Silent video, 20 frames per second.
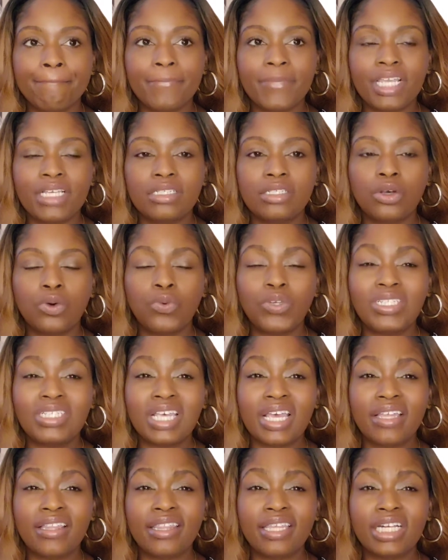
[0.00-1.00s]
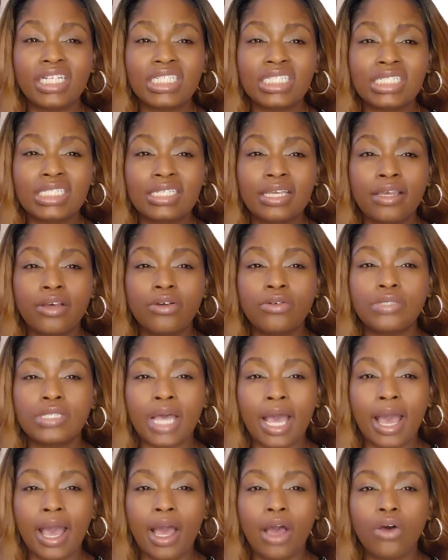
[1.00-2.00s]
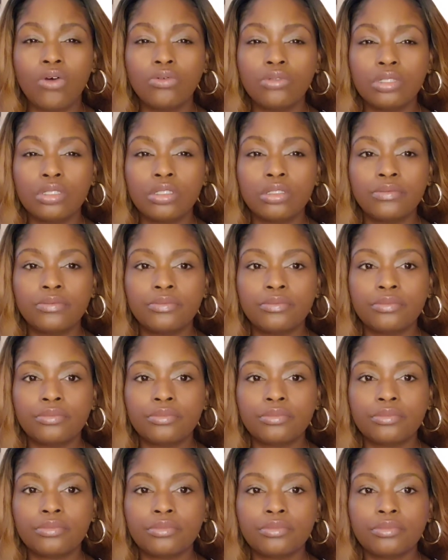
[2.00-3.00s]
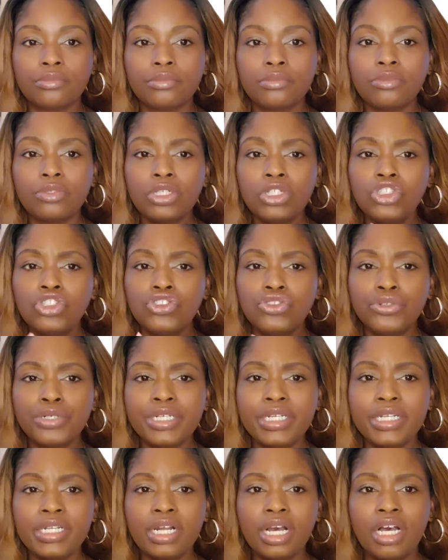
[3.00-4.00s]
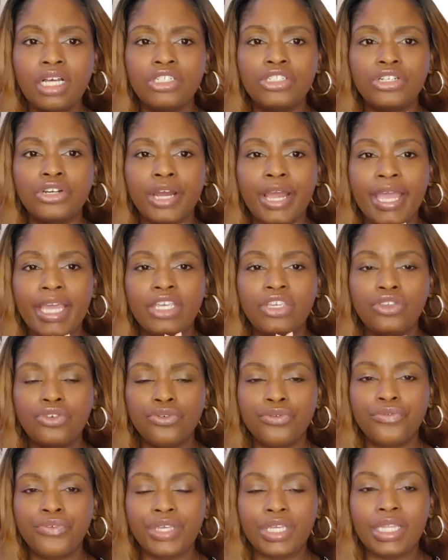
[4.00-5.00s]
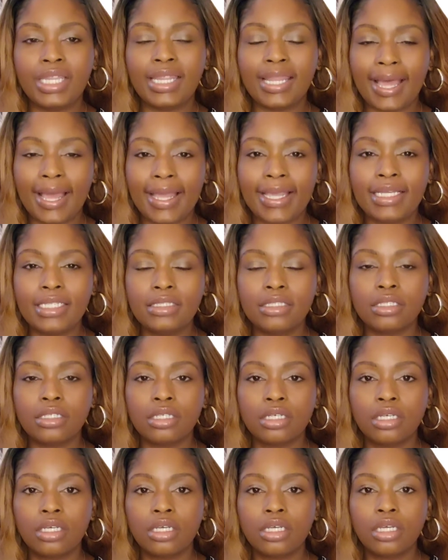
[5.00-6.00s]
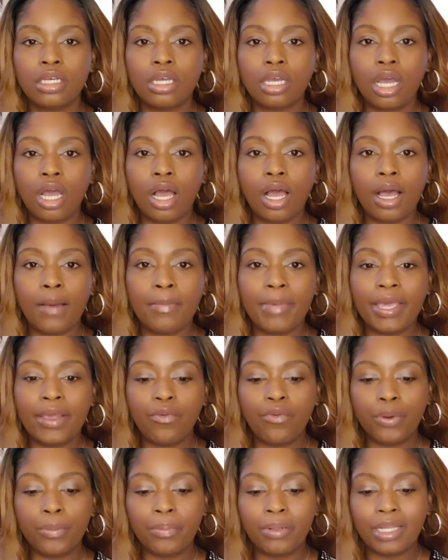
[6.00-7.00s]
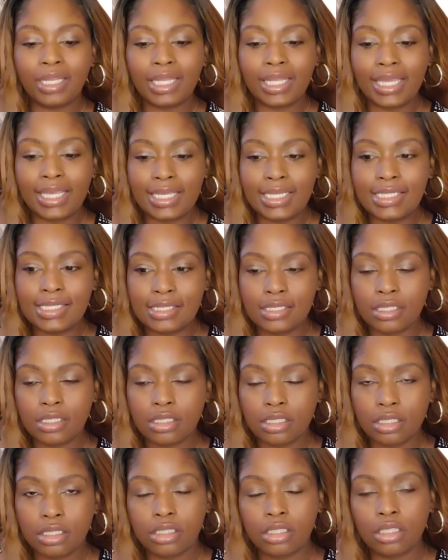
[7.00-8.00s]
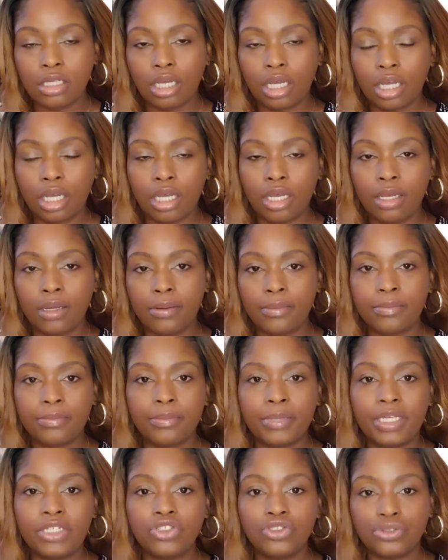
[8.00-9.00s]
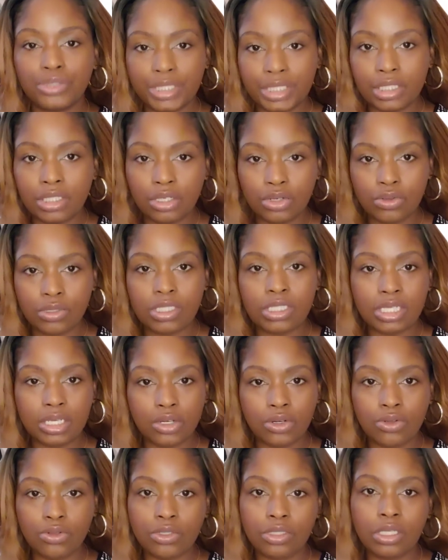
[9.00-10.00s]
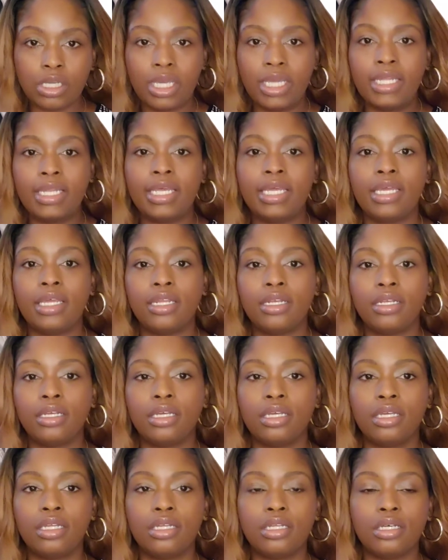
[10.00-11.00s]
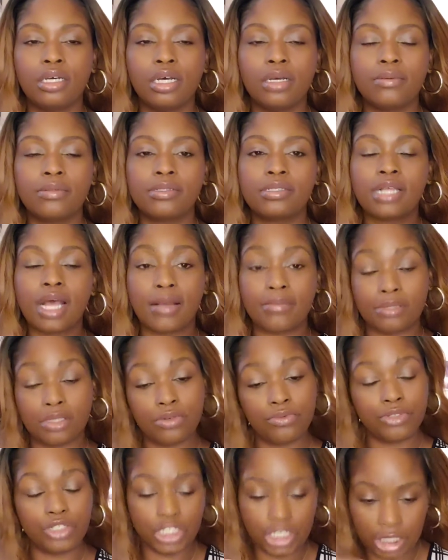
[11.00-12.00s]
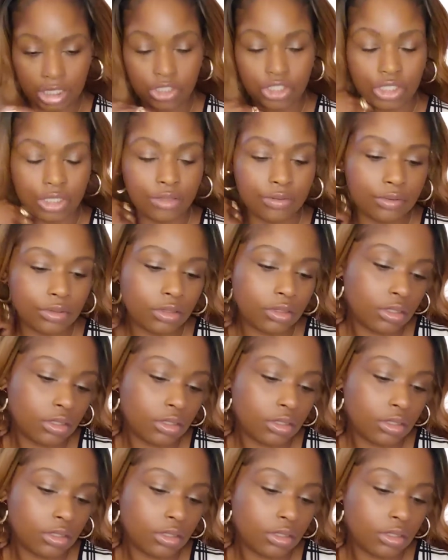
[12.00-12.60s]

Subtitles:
So we take their cells out, treat it under a UV light, and replace and treat those cells, and it stops the rejection.